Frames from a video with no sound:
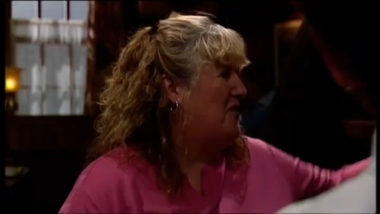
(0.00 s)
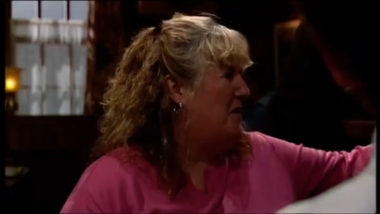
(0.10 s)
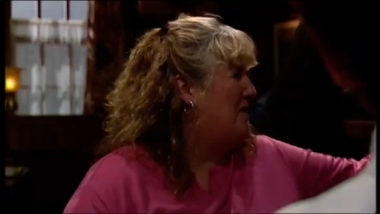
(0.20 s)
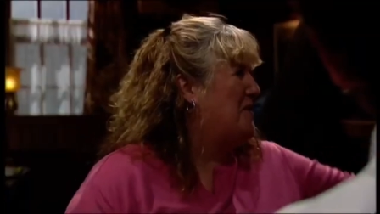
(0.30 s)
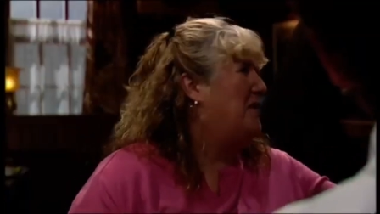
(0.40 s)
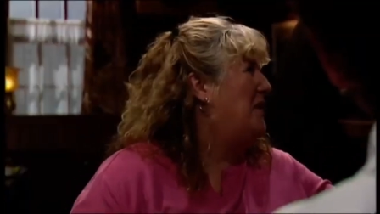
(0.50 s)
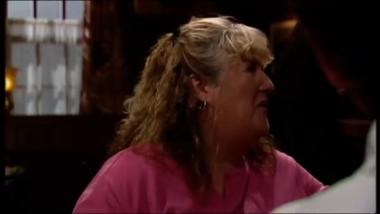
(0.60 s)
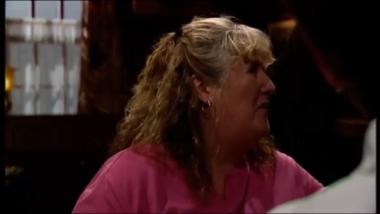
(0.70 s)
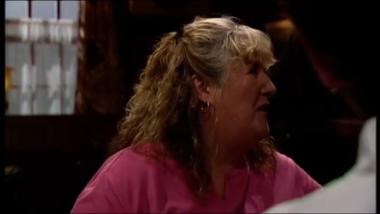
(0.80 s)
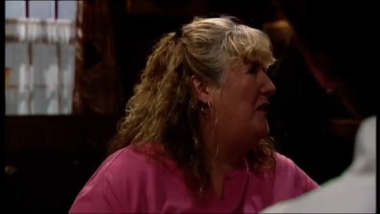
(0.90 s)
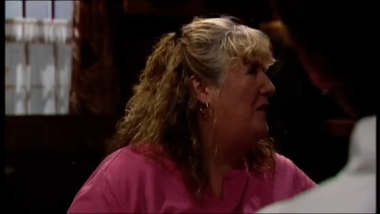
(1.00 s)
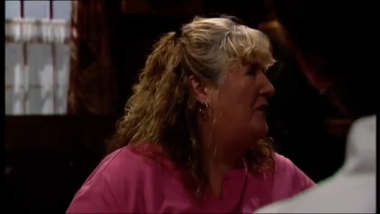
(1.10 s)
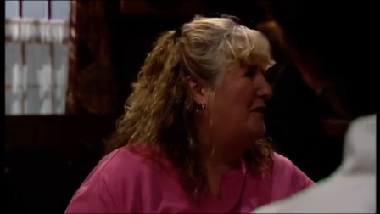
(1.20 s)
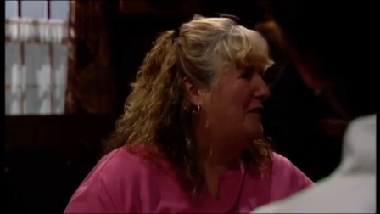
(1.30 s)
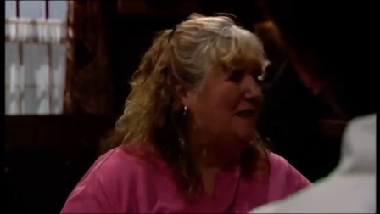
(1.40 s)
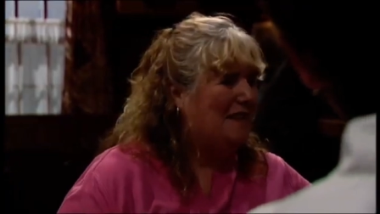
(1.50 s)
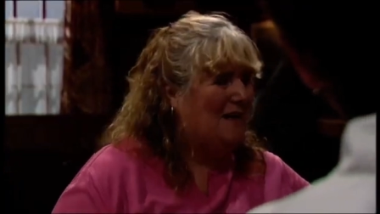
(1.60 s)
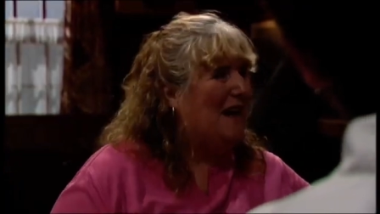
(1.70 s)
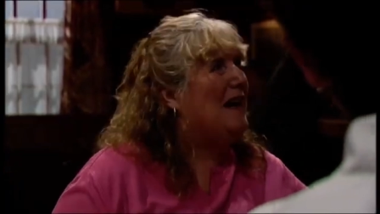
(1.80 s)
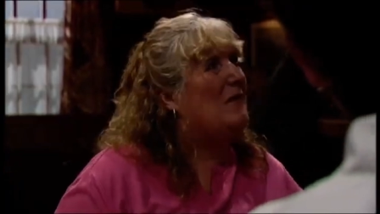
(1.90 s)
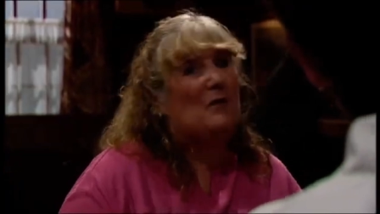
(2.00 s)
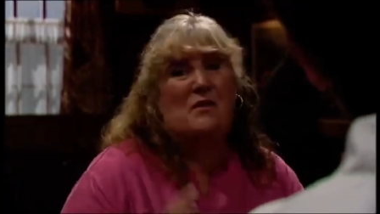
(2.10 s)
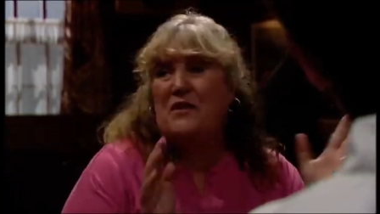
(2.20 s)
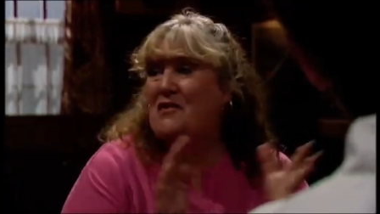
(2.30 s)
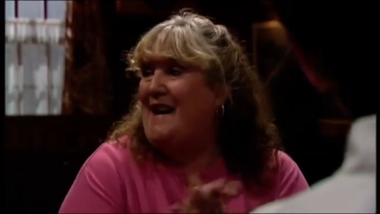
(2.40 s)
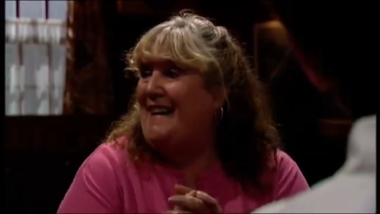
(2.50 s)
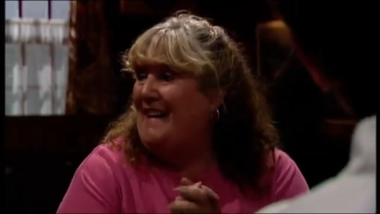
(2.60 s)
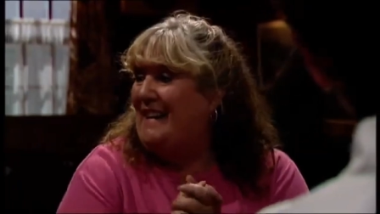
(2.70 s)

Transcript: you it was something and nothing, love. Right, anyone want a drink?